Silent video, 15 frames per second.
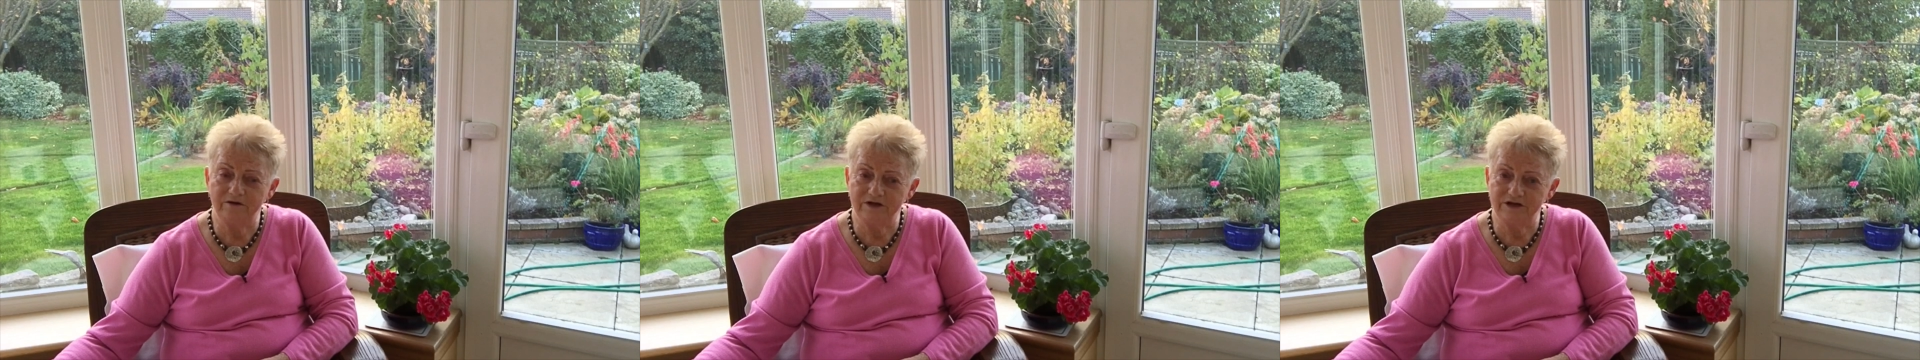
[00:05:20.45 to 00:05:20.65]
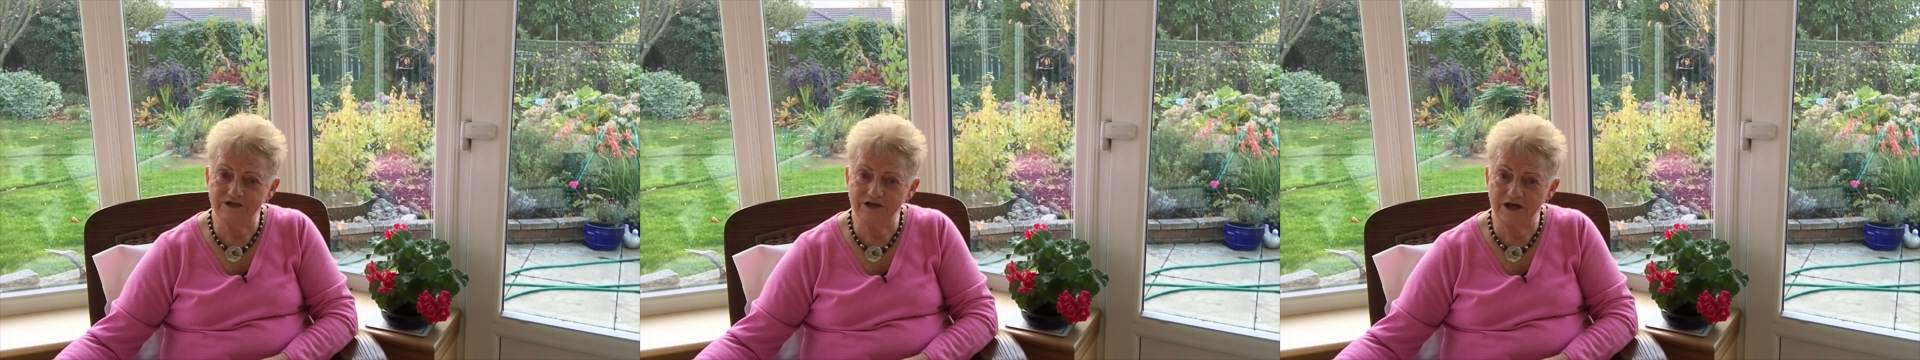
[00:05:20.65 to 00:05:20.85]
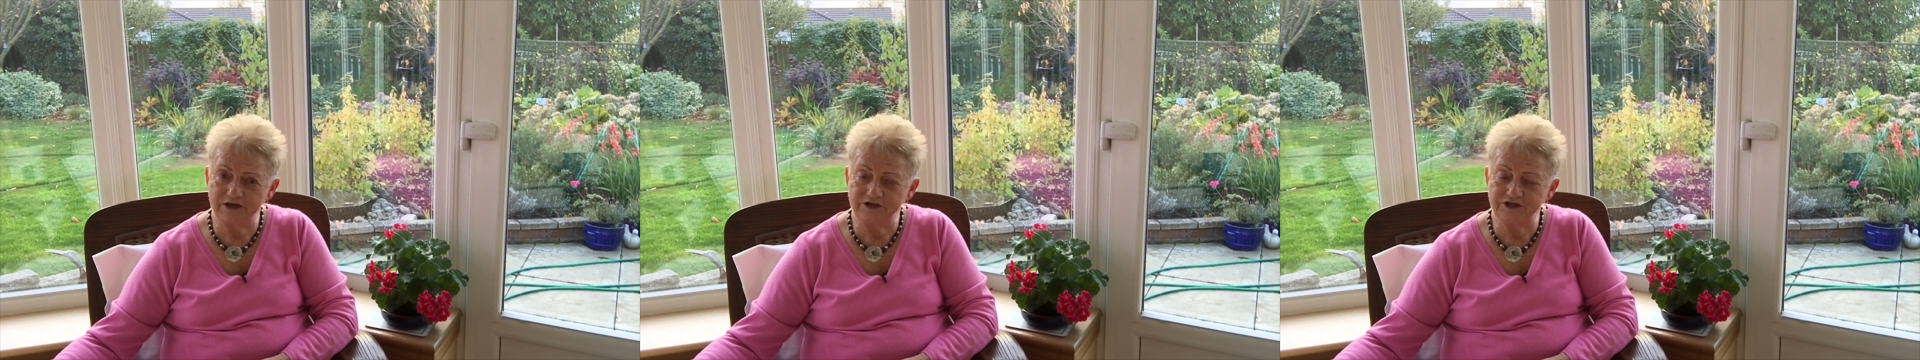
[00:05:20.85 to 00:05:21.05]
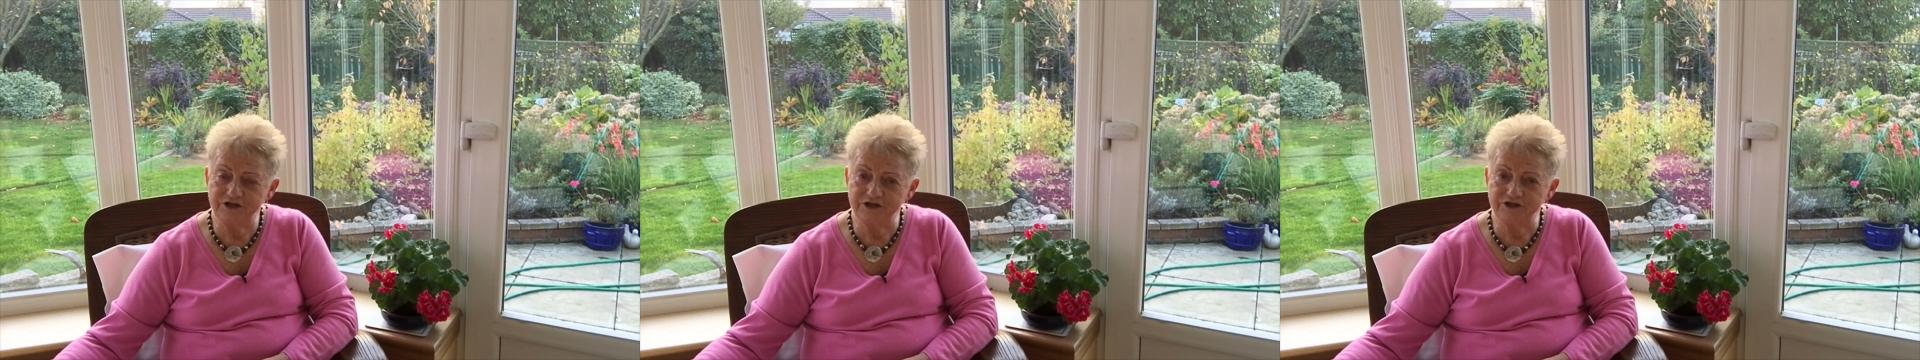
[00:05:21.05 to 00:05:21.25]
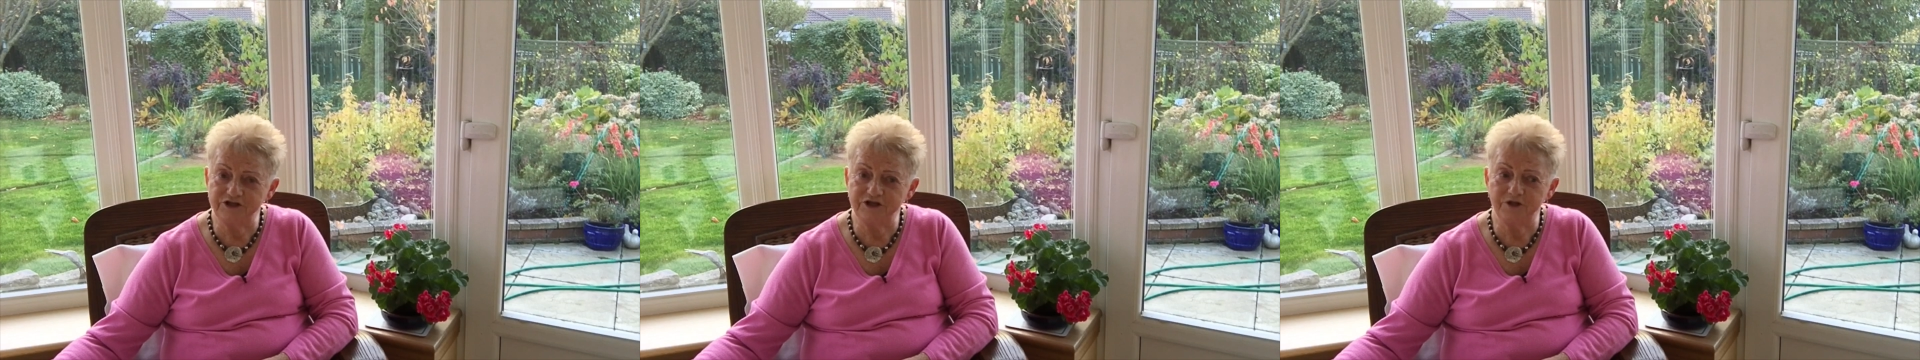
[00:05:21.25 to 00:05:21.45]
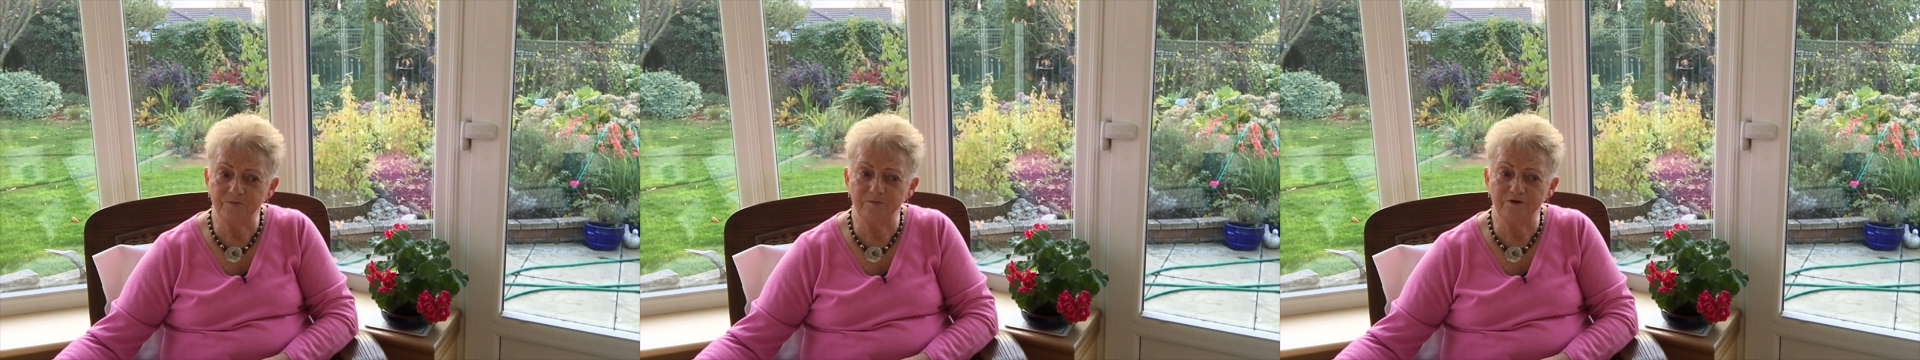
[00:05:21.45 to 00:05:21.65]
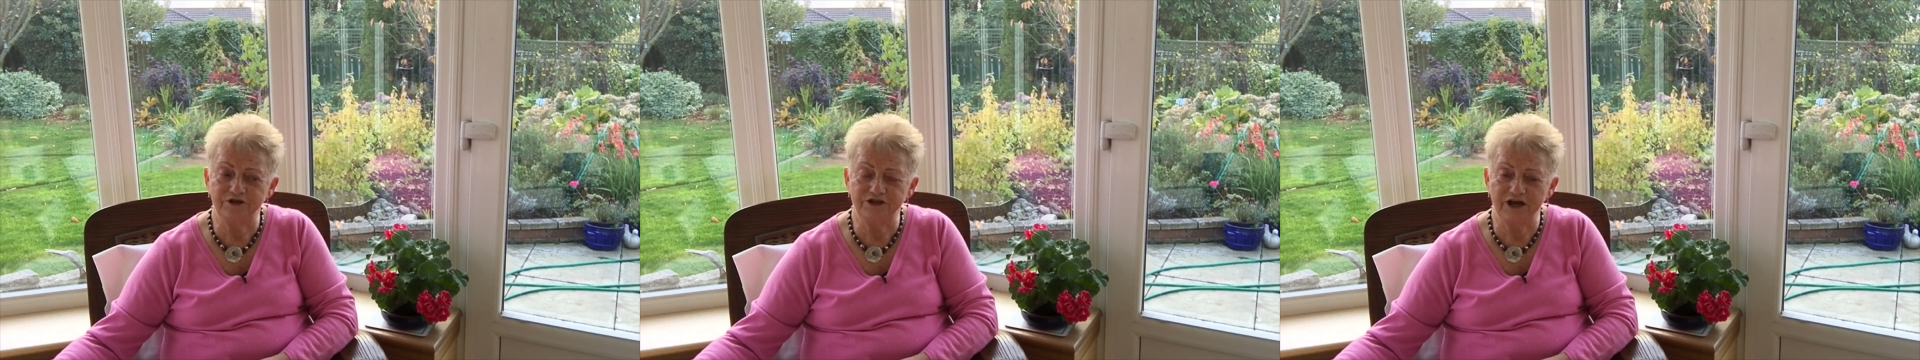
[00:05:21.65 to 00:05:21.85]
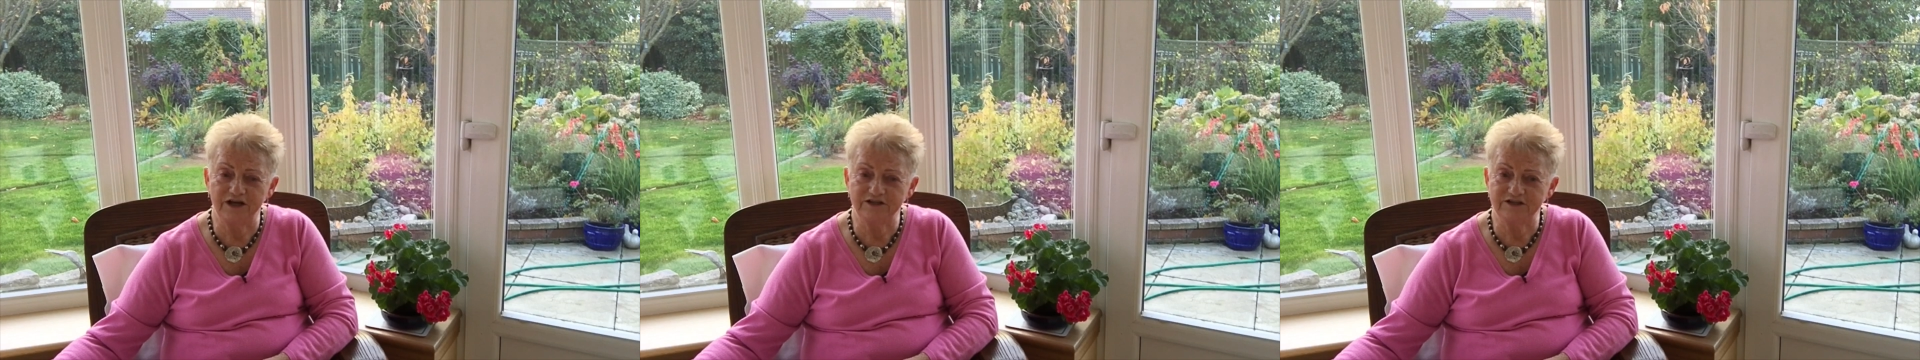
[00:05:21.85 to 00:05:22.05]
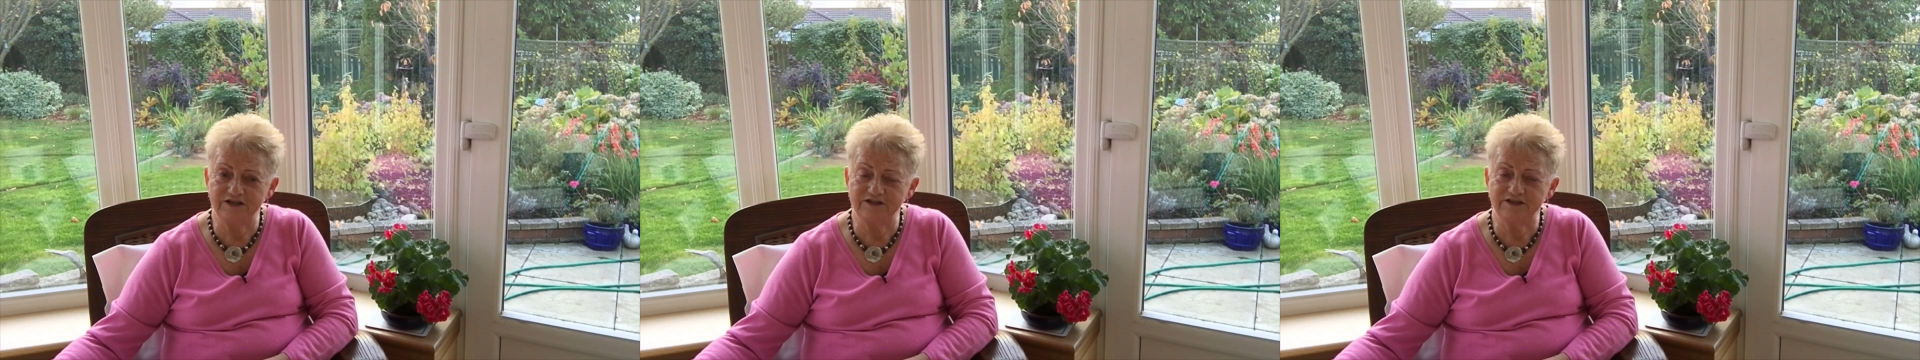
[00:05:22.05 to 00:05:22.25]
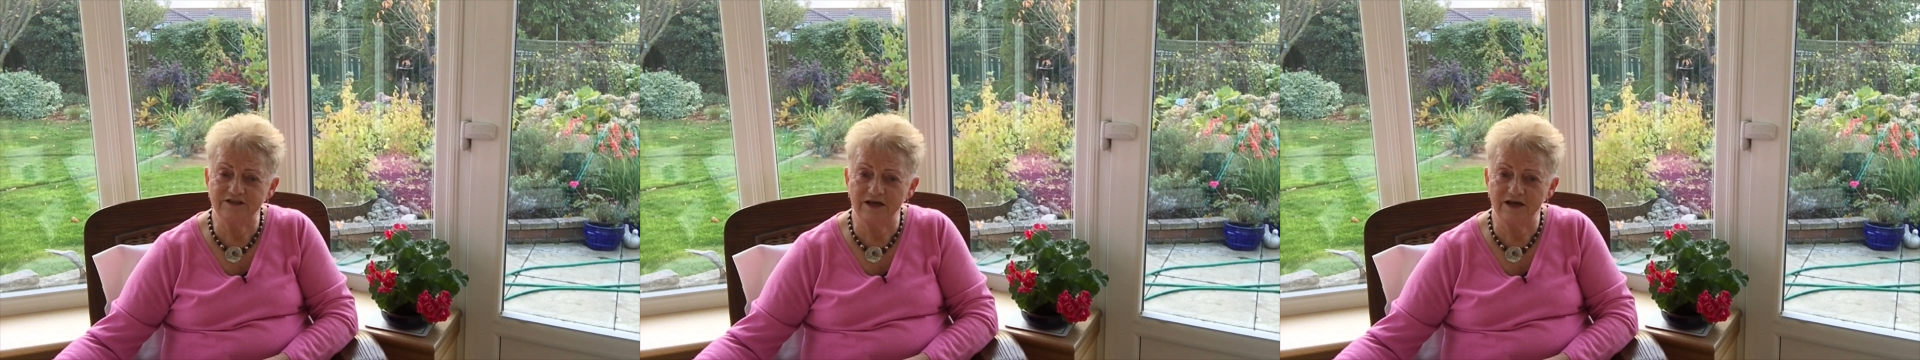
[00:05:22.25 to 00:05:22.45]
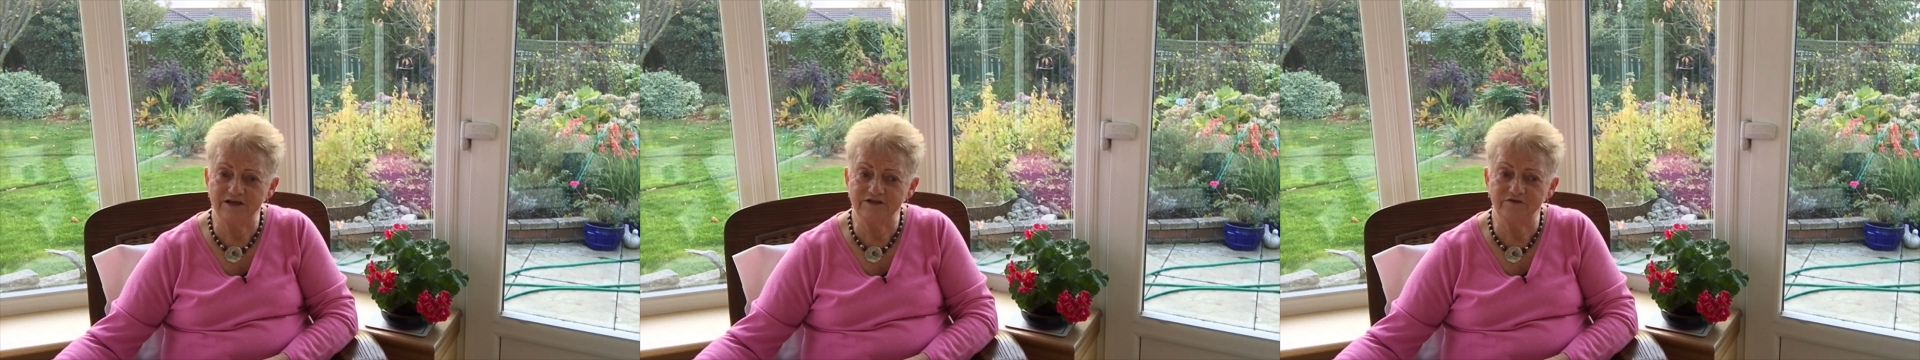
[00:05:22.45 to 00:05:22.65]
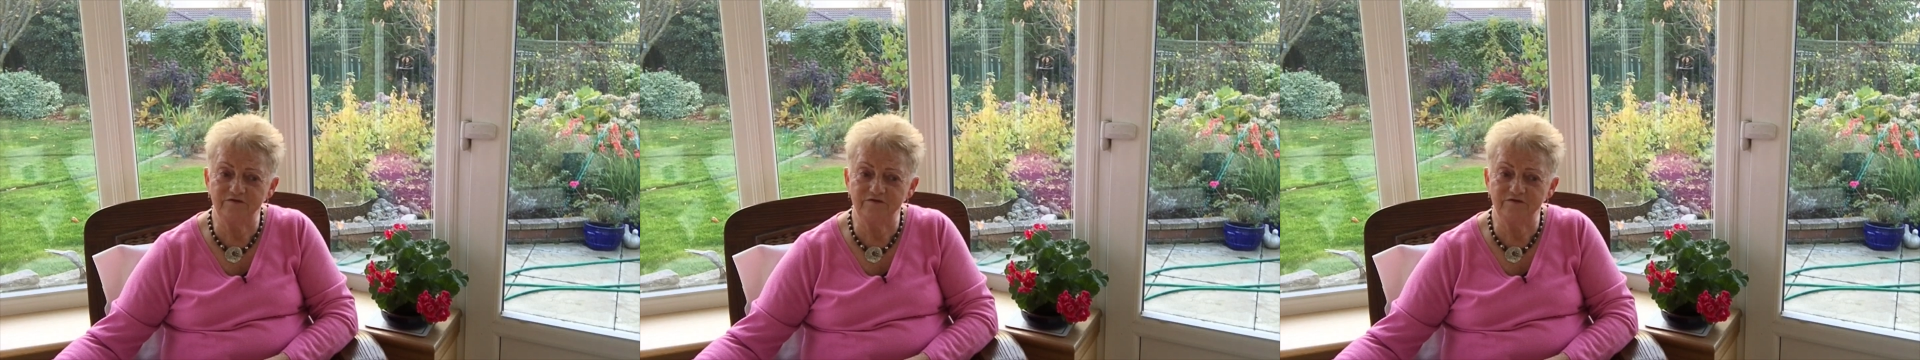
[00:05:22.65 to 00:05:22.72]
attention to the projected size